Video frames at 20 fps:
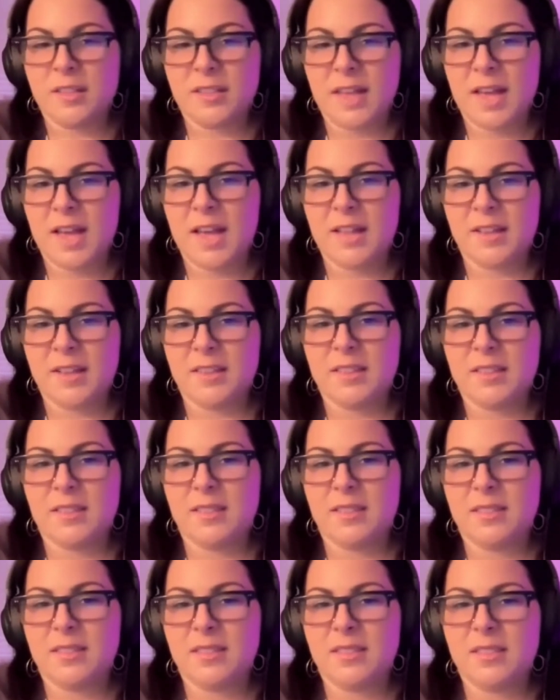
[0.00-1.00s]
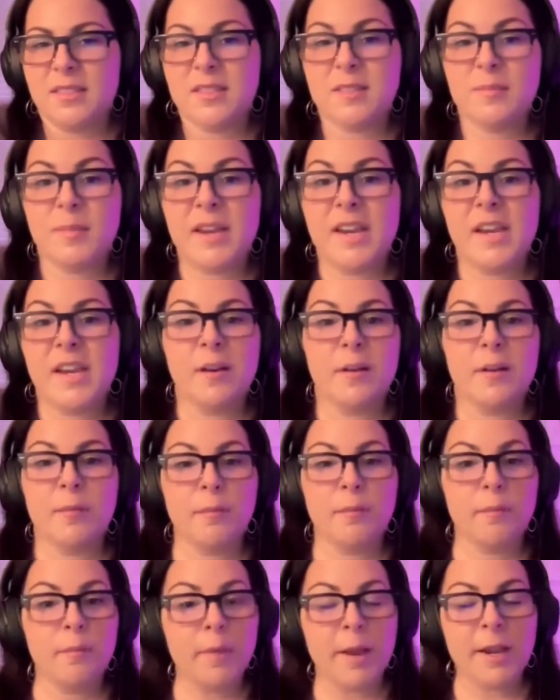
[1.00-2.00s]
that this pain
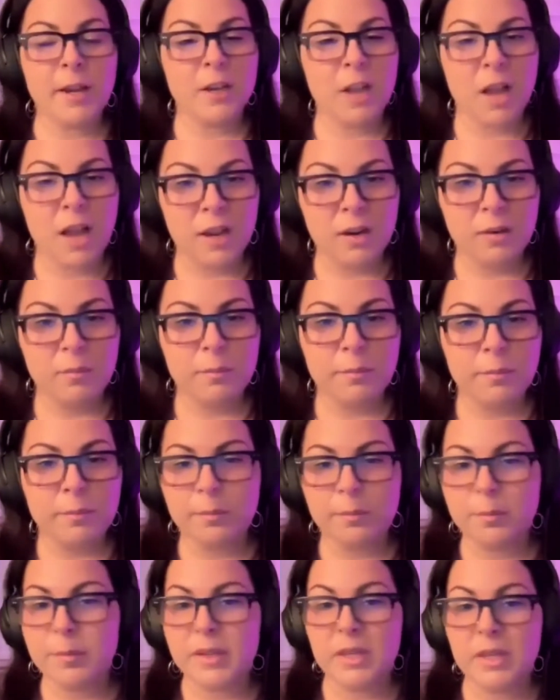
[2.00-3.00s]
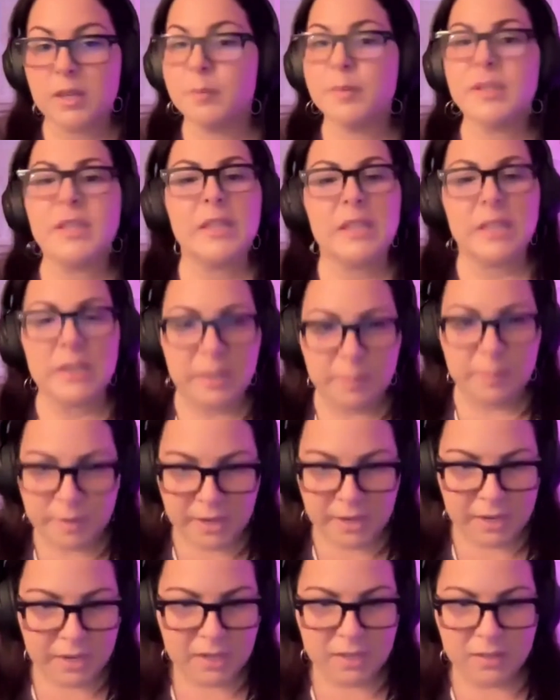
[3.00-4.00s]
might not be completely
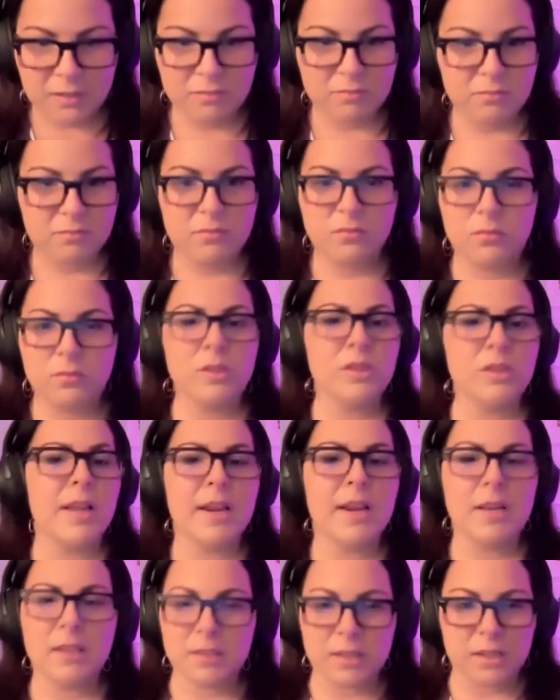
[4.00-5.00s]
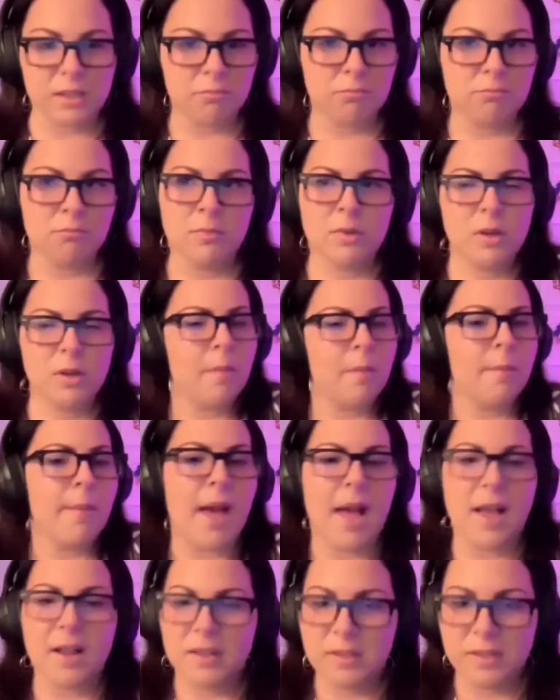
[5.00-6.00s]
eliminated, will likely come
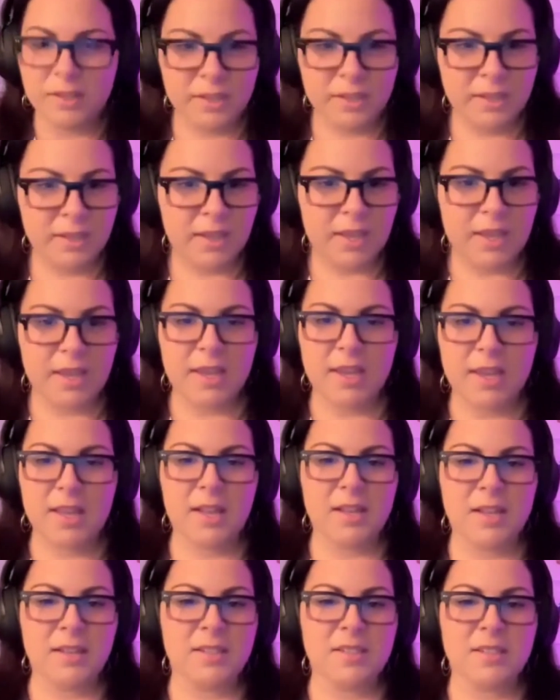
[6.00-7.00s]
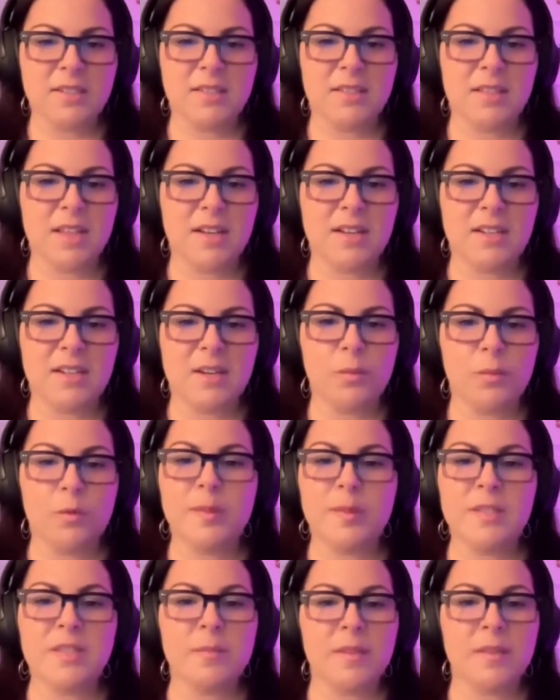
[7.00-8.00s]
back, and that it will
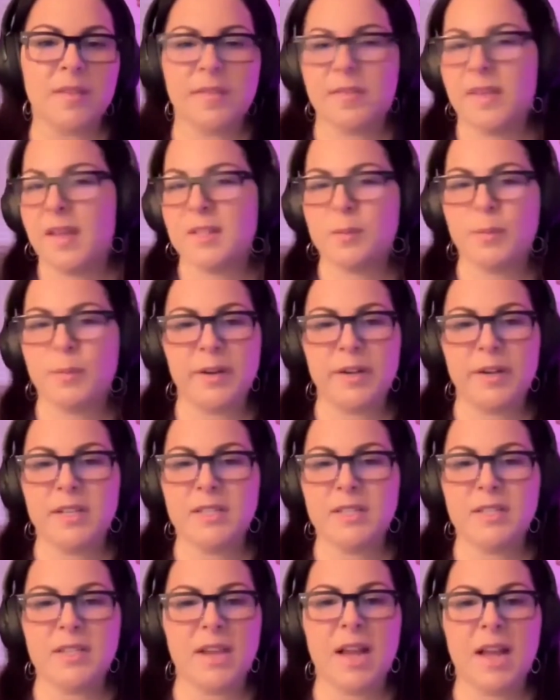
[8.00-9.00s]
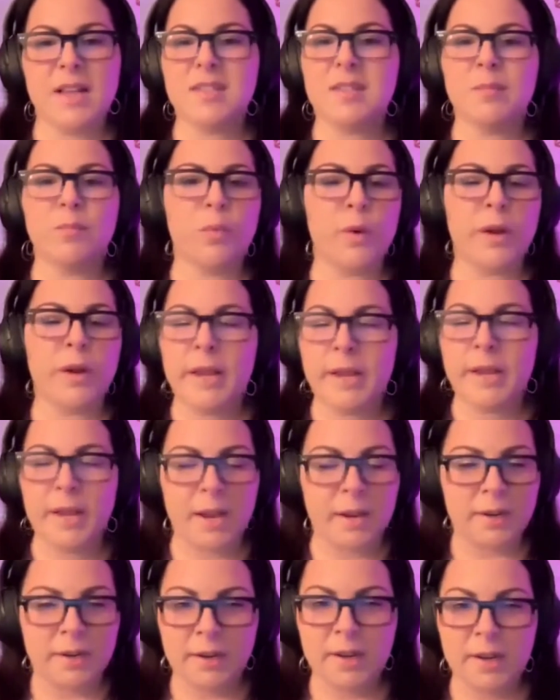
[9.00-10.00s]
be something that they experience at some point
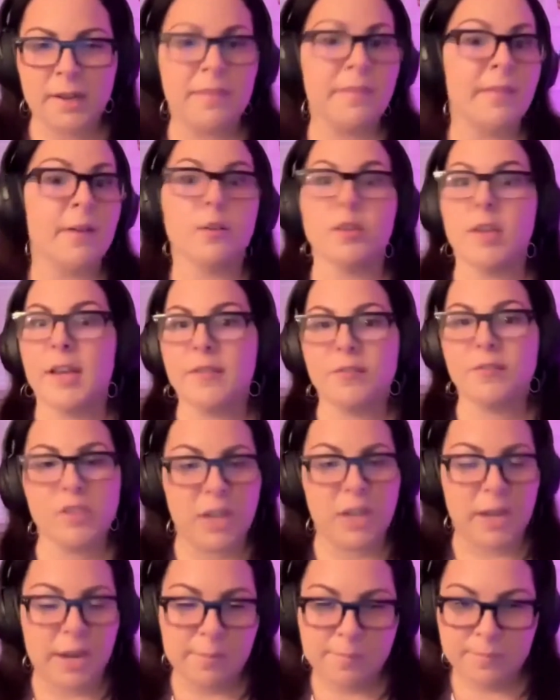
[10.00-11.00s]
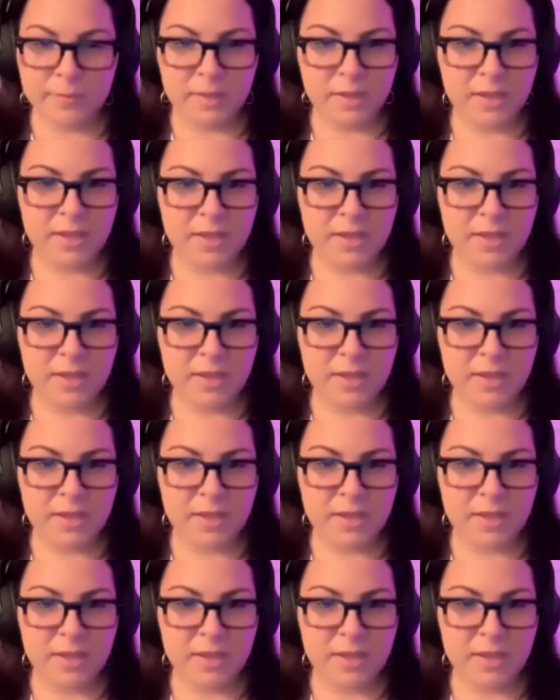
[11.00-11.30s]
again in their lifetime.